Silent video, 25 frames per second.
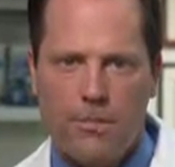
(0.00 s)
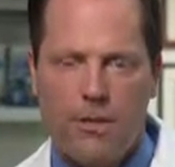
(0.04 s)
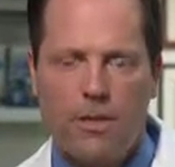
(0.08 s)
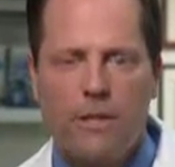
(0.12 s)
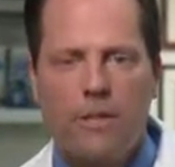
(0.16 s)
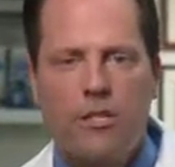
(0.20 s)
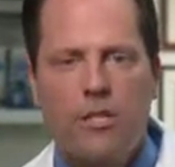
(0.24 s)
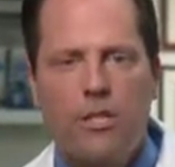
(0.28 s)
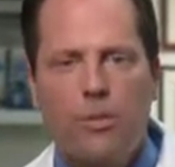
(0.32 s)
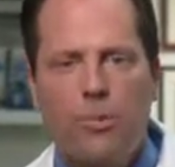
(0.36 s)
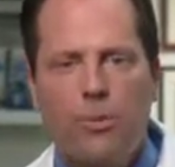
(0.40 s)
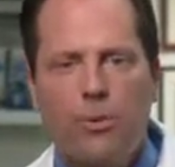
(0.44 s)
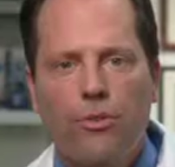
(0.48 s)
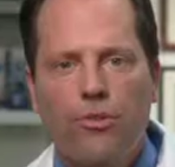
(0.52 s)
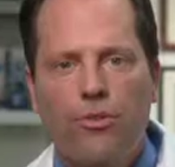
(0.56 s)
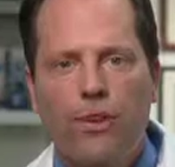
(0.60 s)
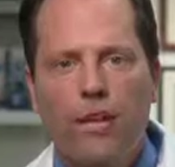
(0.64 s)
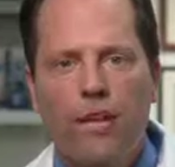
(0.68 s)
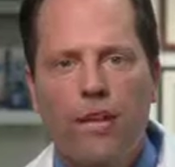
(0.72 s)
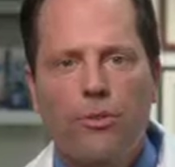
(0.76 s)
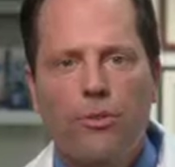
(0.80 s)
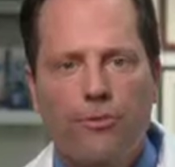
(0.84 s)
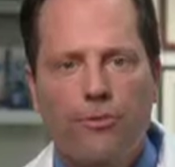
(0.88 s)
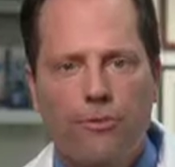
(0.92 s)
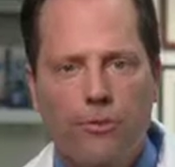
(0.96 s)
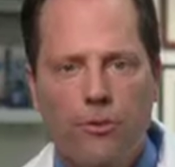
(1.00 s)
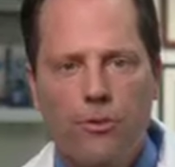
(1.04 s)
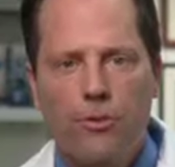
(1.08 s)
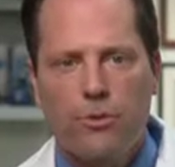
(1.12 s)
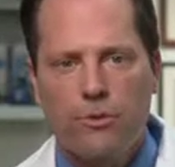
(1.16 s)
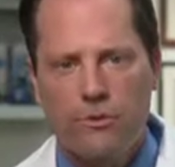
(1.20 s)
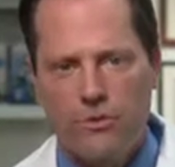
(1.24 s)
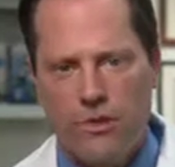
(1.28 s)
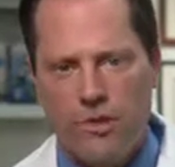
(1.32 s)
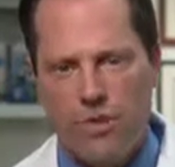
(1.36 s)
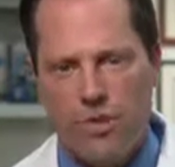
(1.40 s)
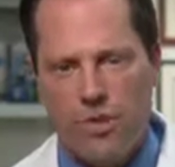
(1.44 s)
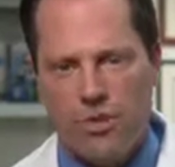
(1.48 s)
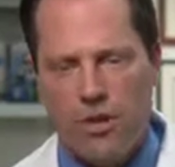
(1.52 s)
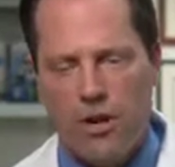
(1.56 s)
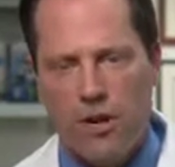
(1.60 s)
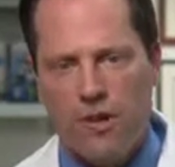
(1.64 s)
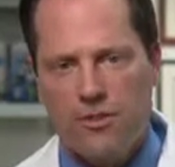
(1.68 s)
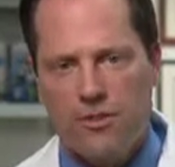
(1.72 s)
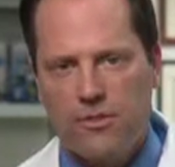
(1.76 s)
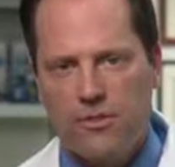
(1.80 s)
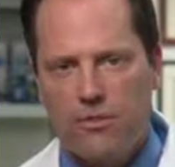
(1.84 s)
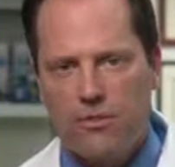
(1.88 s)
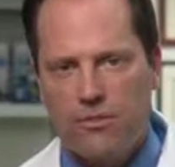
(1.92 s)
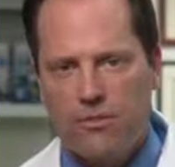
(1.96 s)
is to prevent further vision
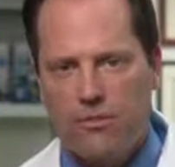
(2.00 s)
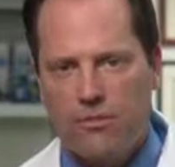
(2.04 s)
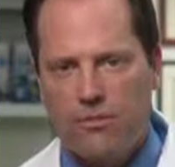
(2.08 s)
loss.